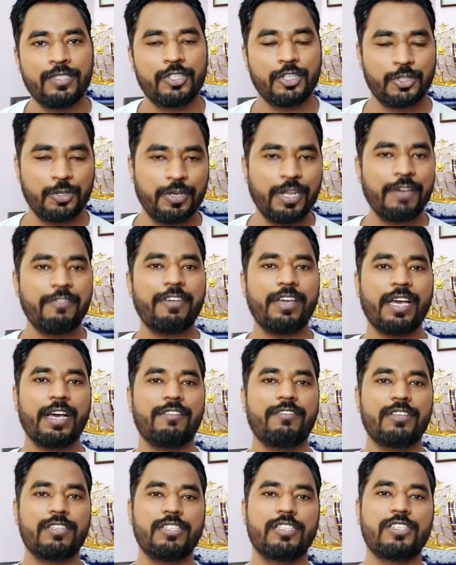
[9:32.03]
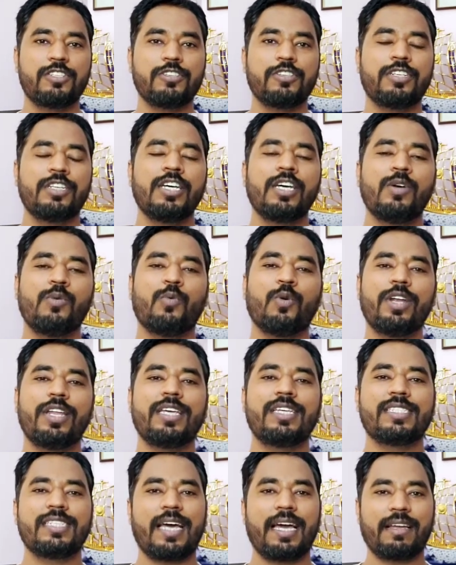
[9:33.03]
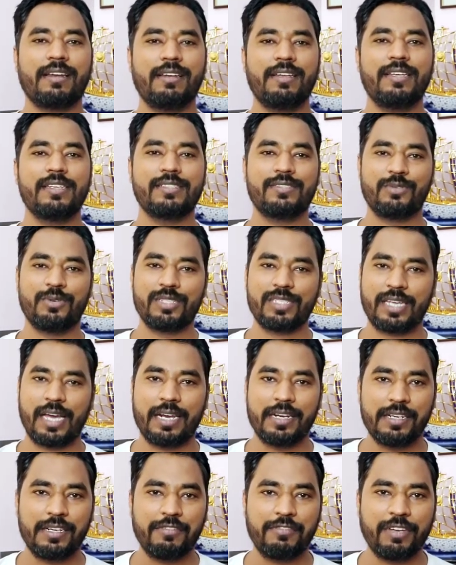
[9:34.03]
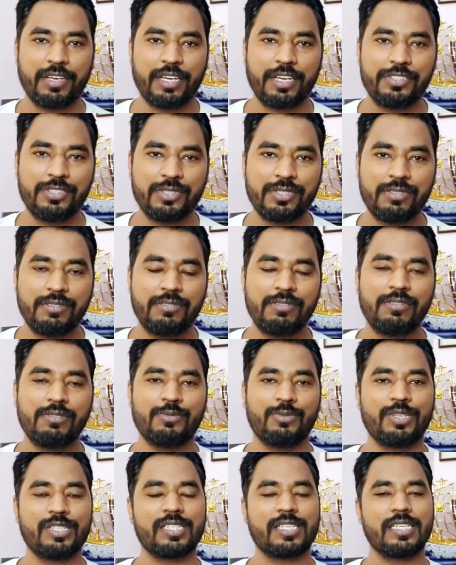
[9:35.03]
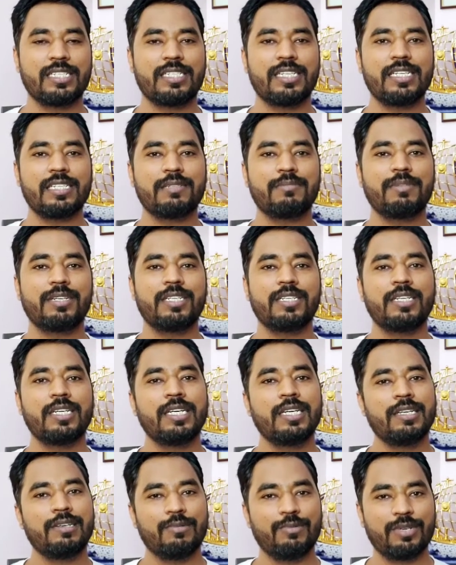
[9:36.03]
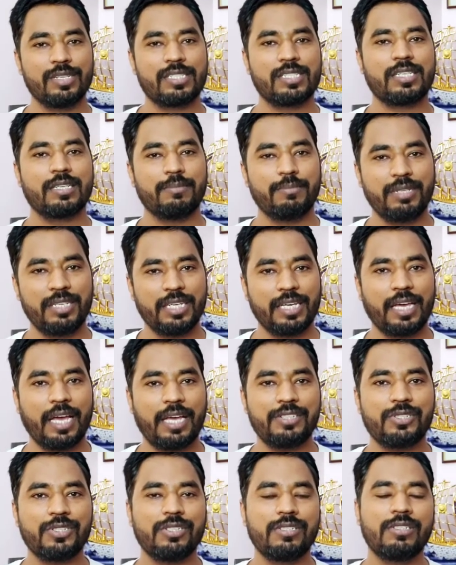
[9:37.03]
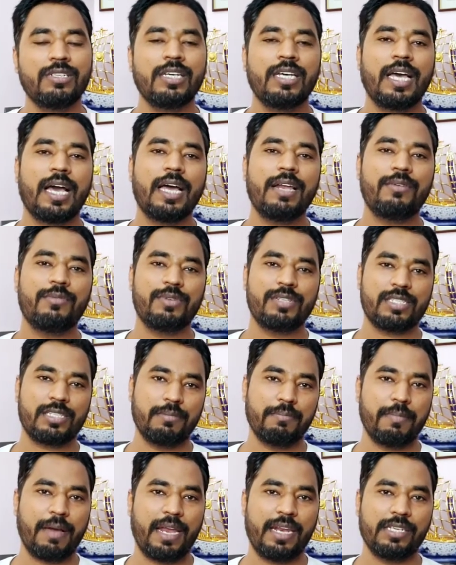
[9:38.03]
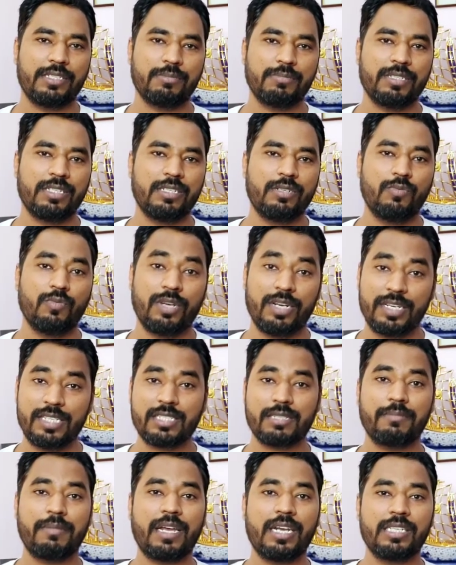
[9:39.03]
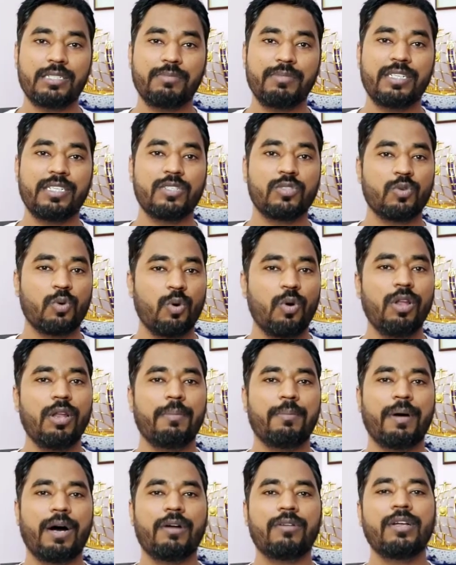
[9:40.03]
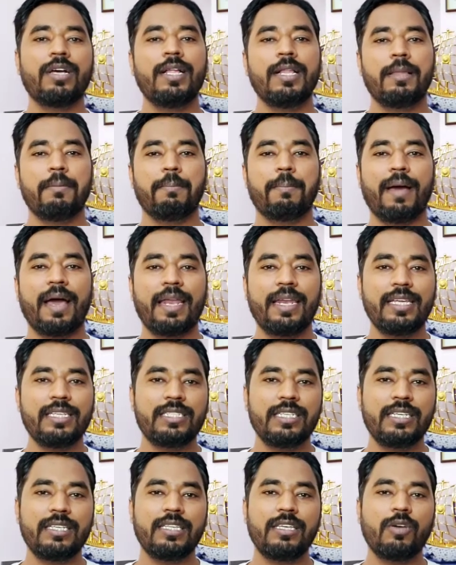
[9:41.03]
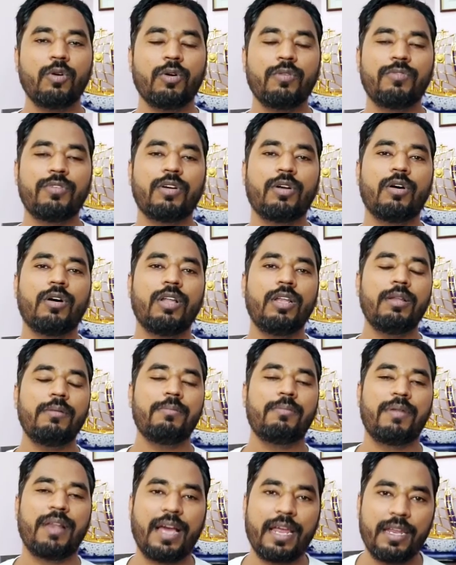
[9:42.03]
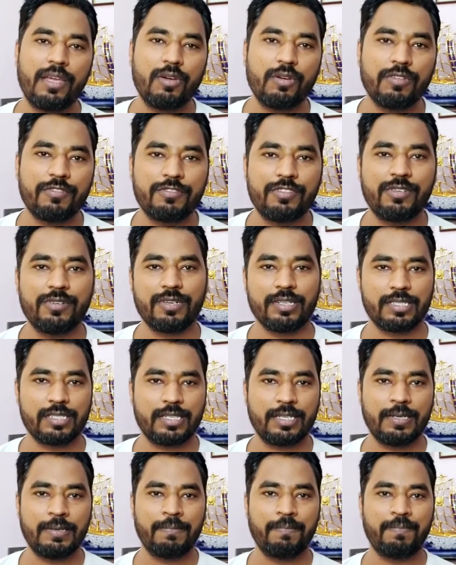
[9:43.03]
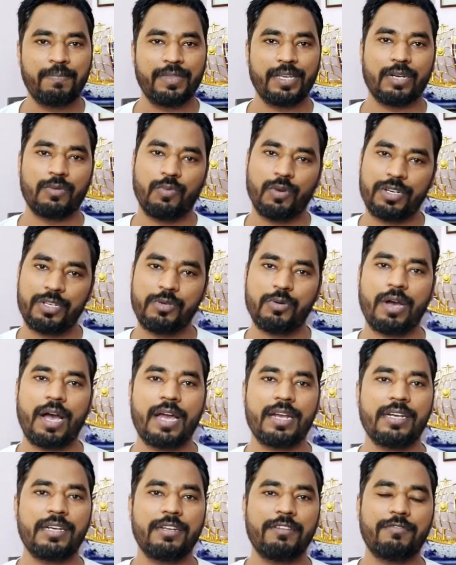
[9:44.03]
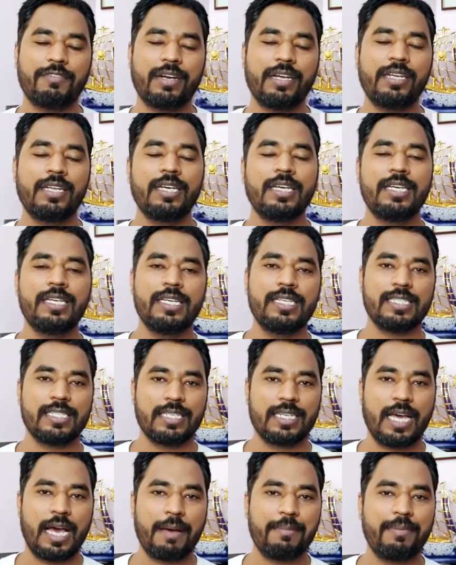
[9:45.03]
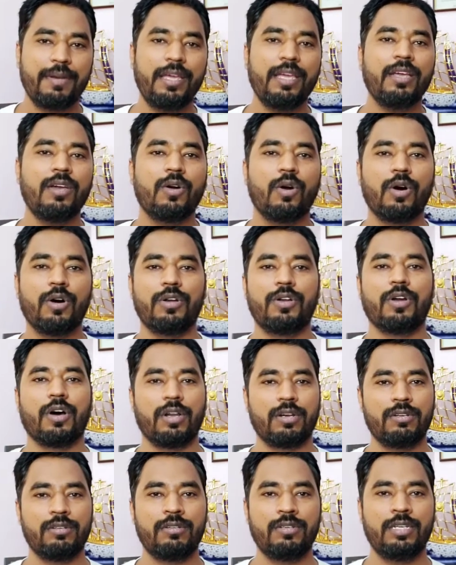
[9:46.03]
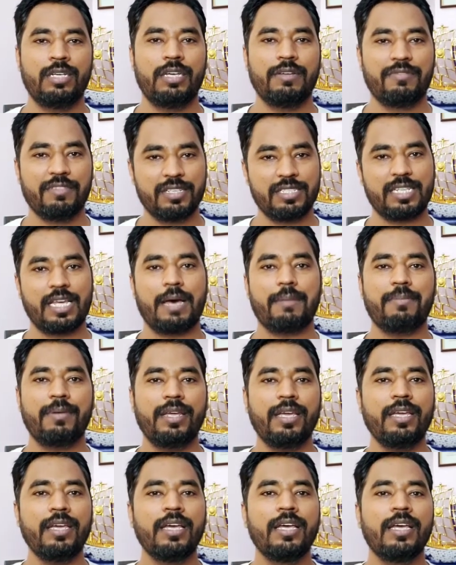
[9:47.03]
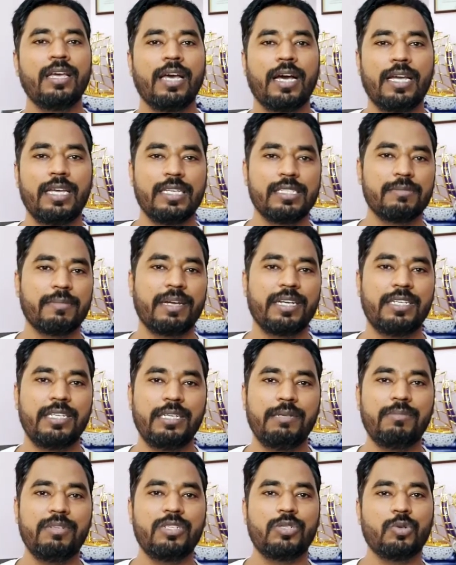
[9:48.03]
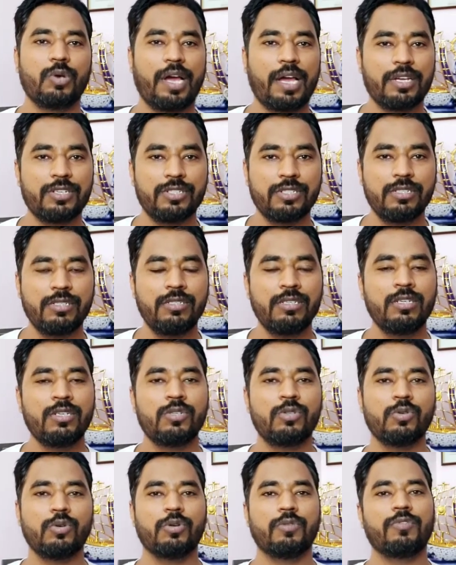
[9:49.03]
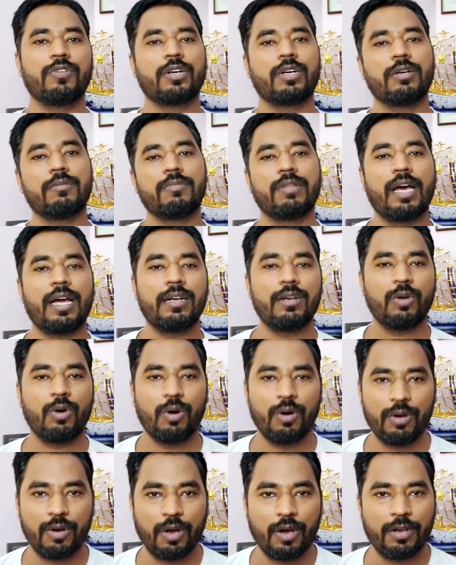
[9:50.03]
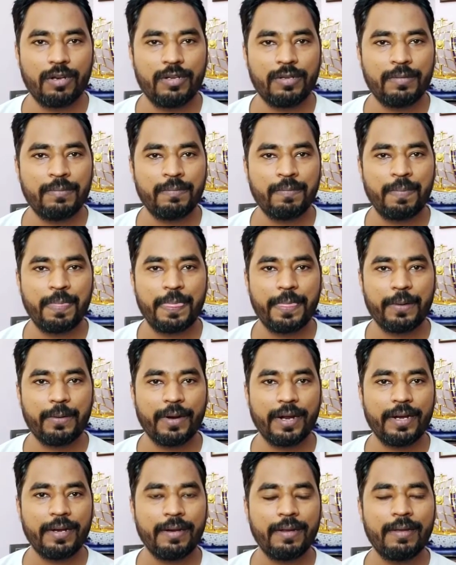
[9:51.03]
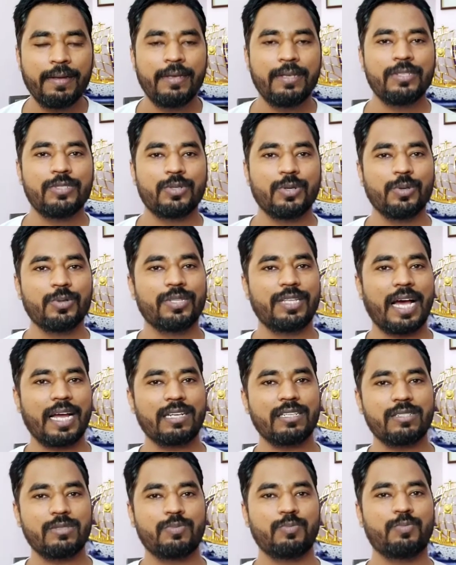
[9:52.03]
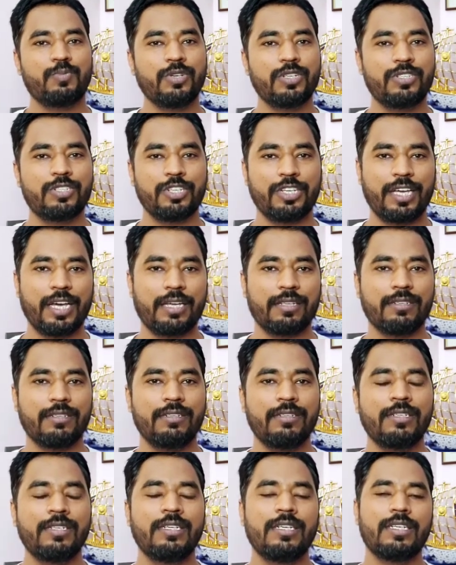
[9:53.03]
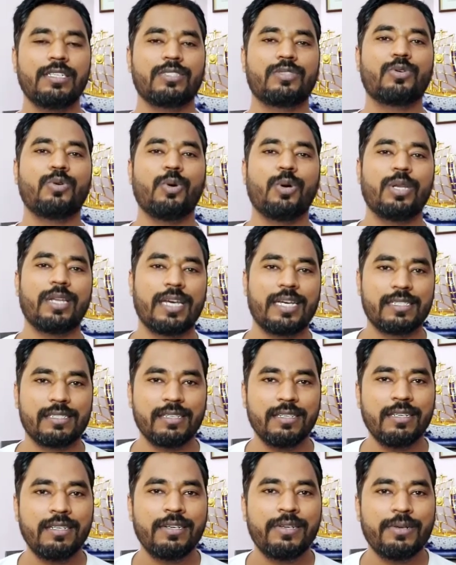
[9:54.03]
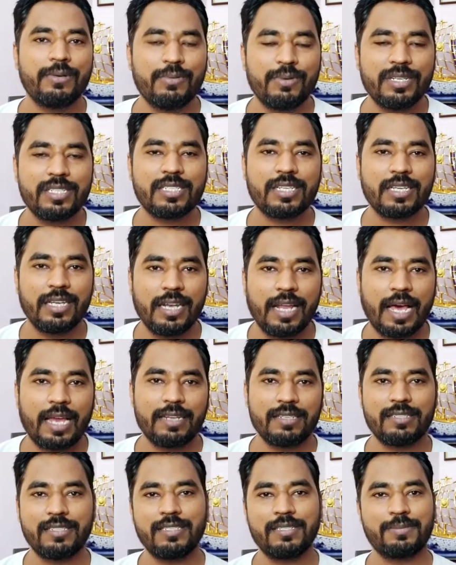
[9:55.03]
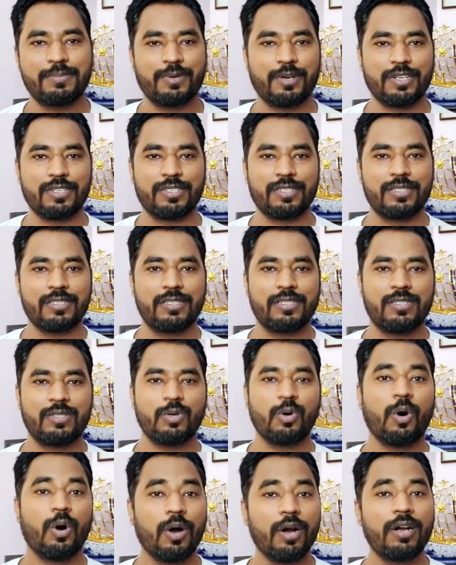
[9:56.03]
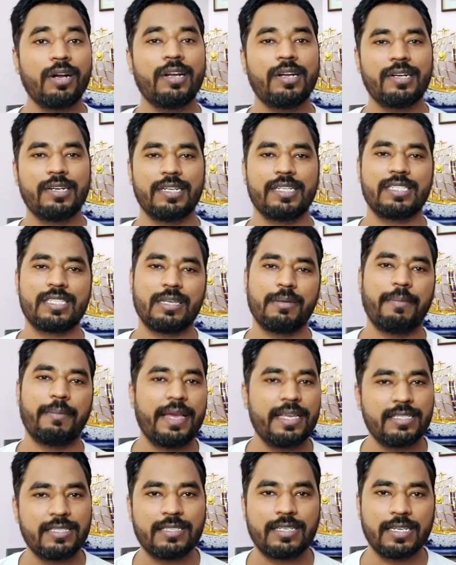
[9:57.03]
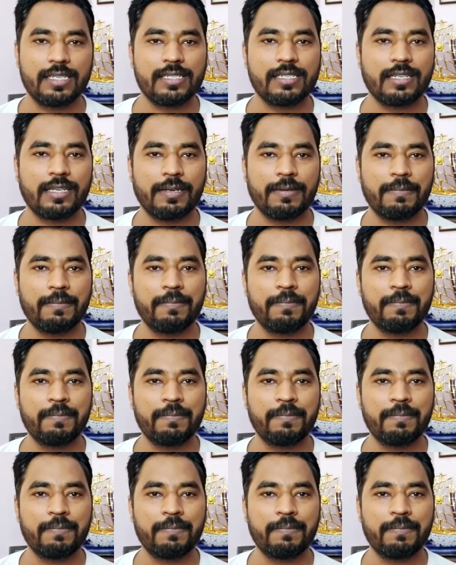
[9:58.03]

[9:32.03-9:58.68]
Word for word: So today we have understood what exactly is risk identification, risk assessment, risk mitigation, and risk management, where risk management is all about managing the overall planning of the risk. That what you identified, is it happening or not? If it is happening, is my team into action to overcome that or not? Right? So that's put together is called as a risk analysis process or risk-based testing.